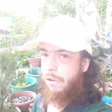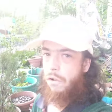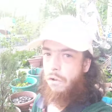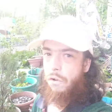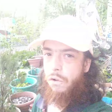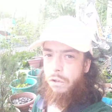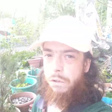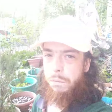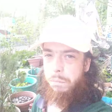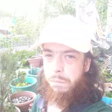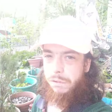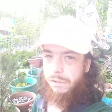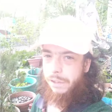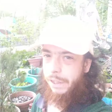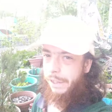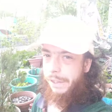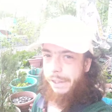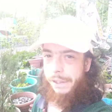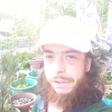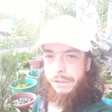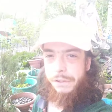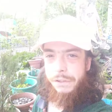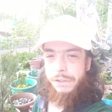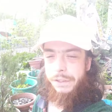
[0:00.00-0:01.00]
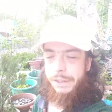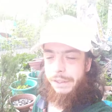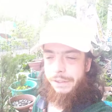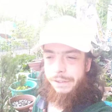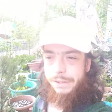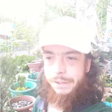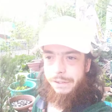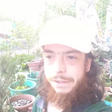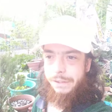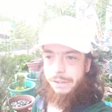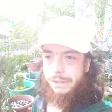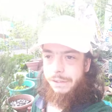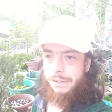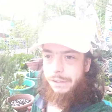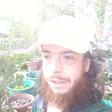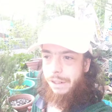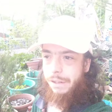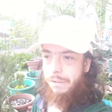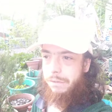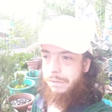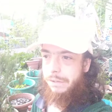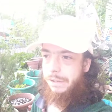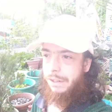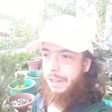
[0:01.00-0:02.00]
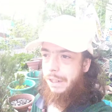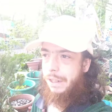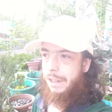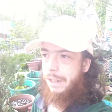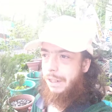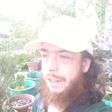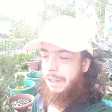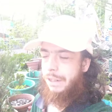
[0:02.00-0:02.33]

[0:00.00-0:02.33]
horrible day to do it. That was, uh,